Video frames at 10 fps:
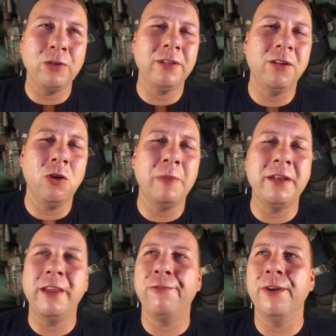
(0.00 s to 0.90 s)
it a little
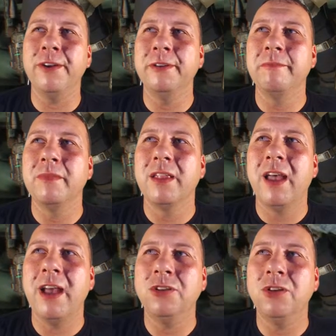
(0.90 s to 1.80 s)
bit different.
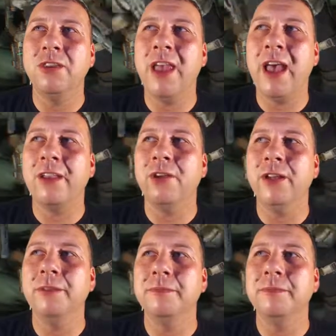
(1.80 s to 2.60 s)
I took the accurate,